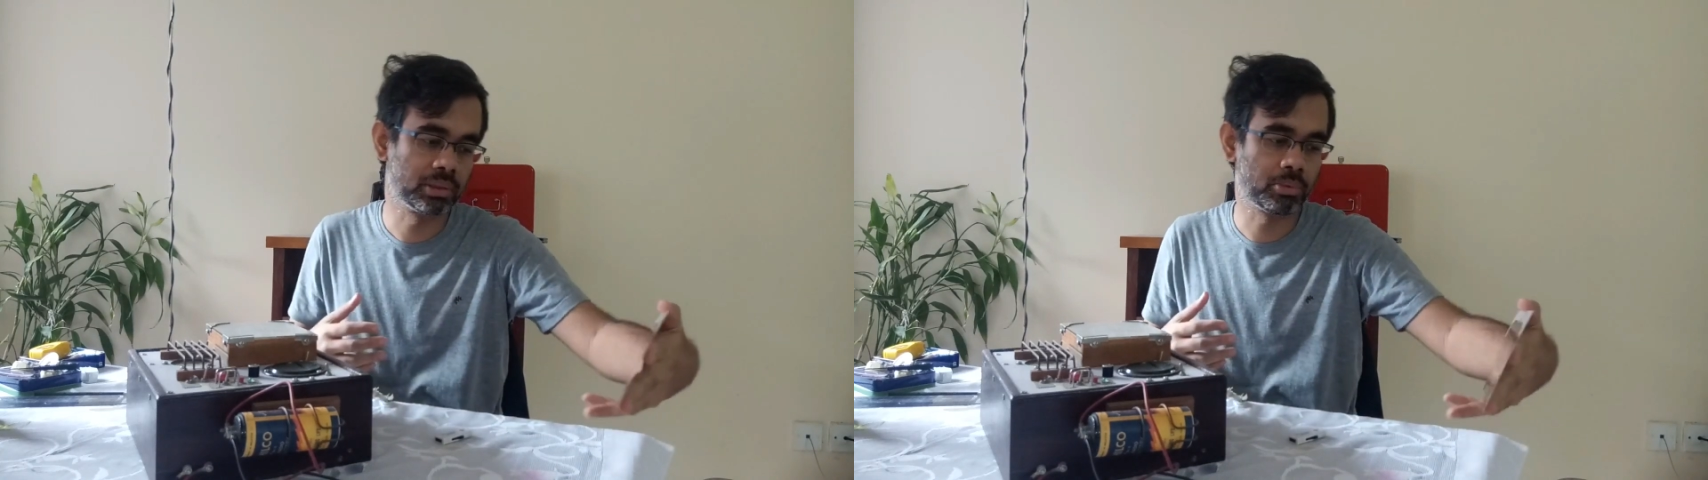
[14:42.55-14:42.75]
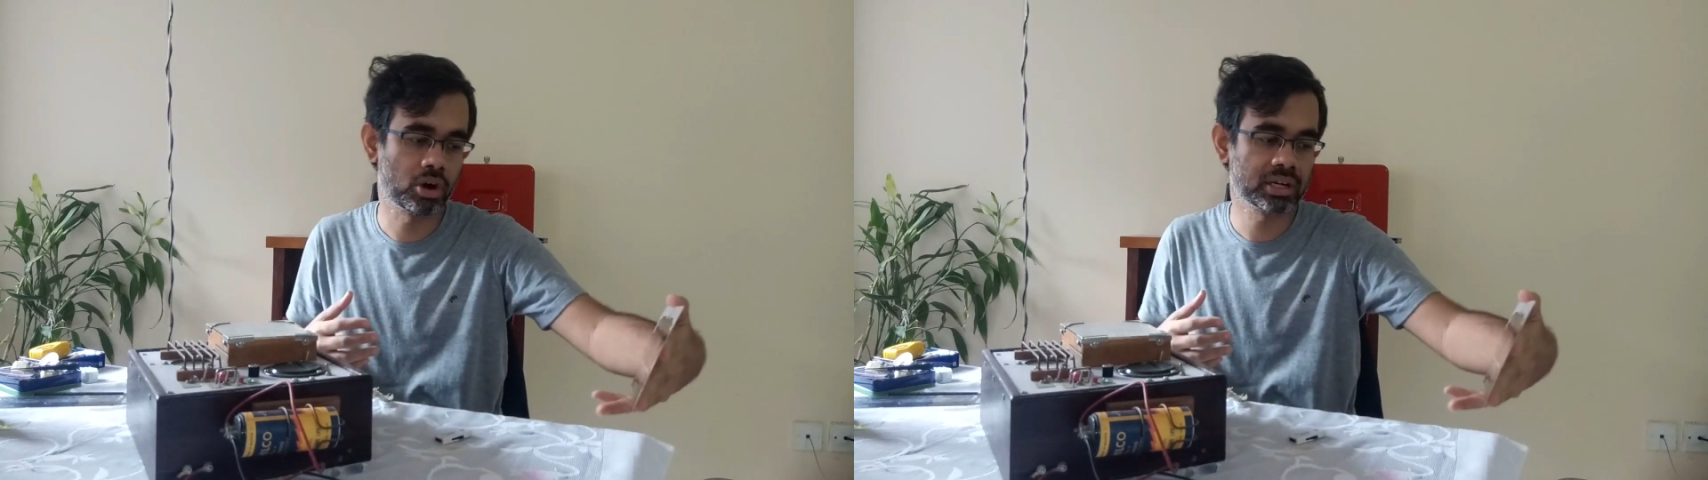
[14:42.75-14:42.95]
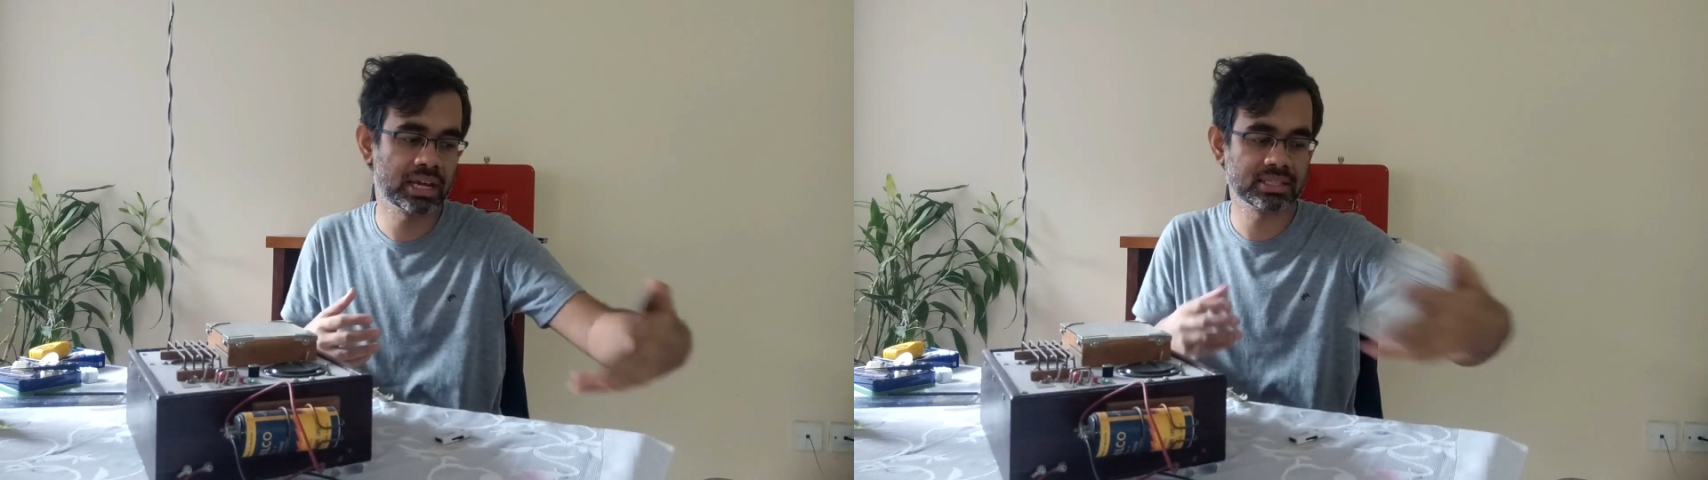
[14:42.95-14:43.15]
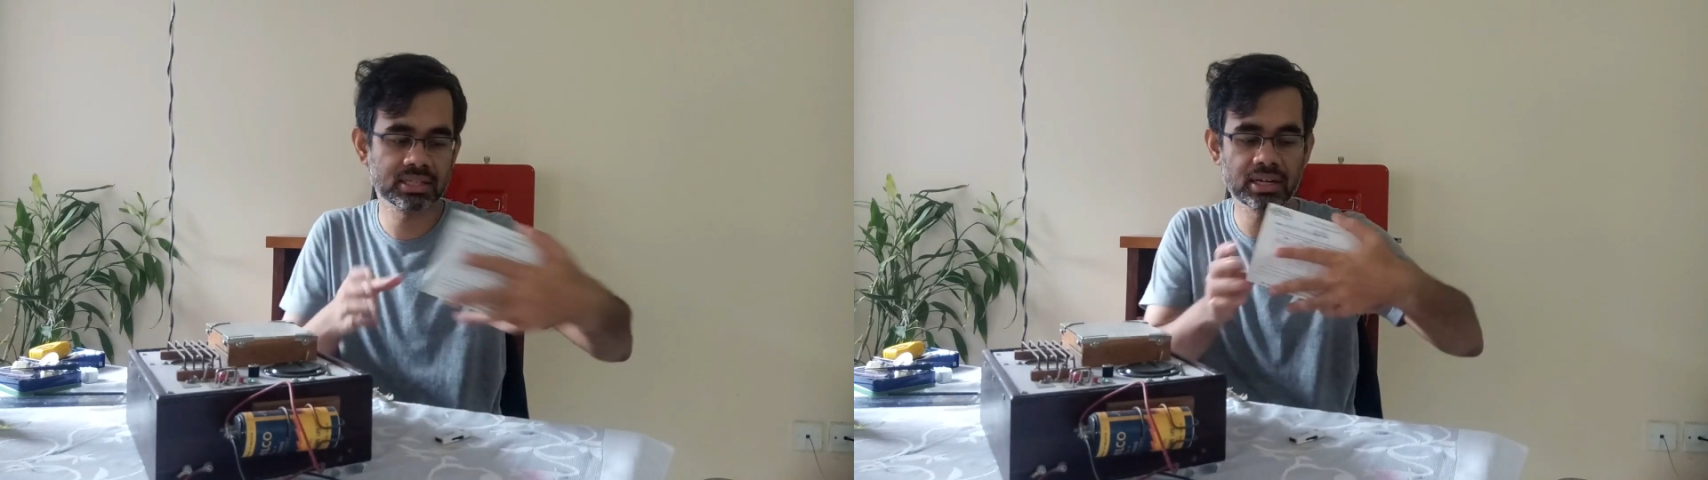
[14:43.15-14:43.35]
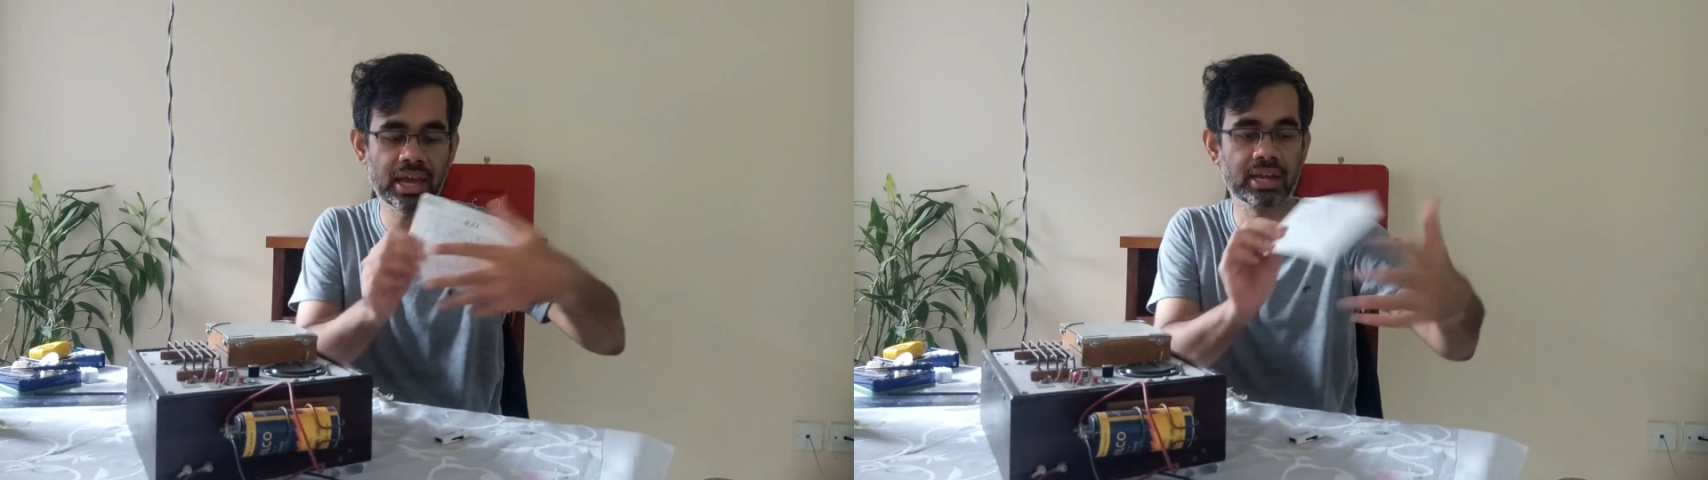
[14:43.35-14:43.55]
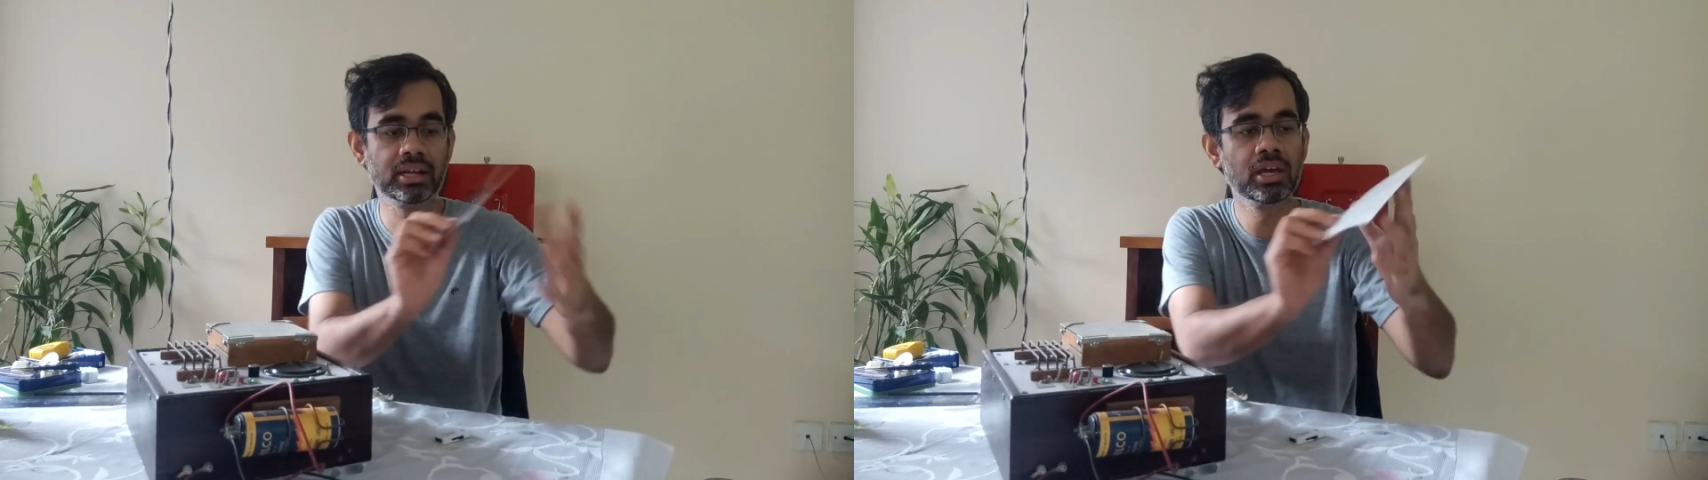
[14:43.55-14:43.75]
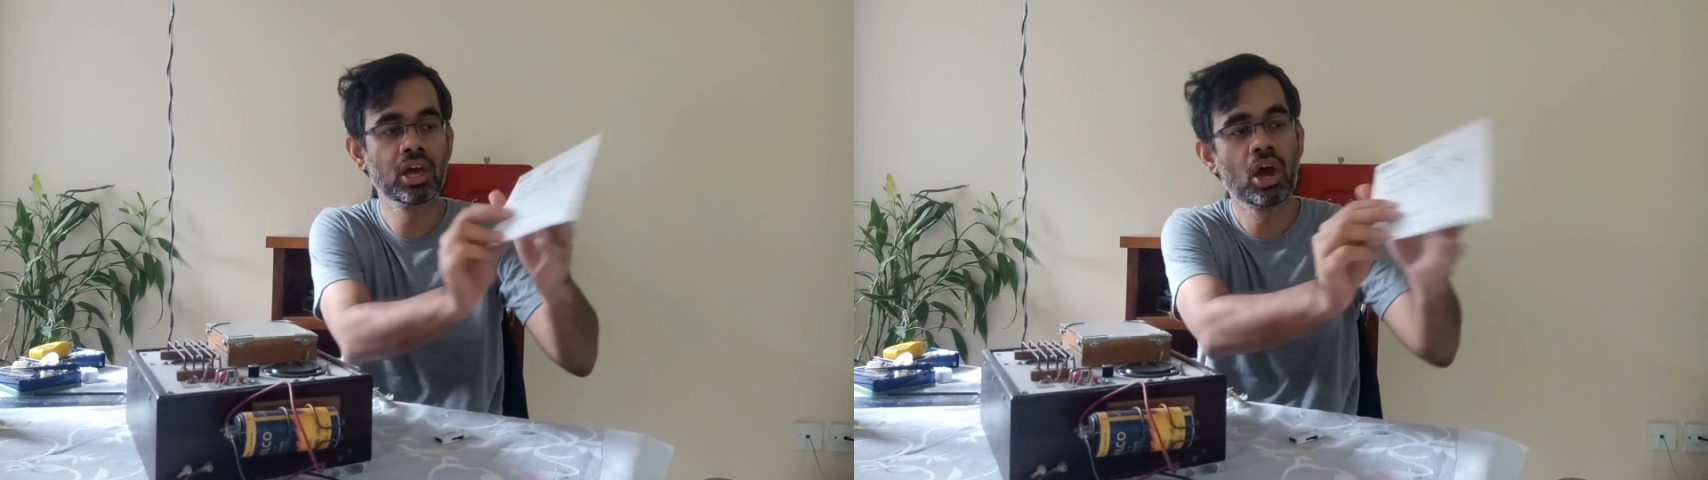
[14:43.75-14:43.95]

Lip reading: the broadcaster, and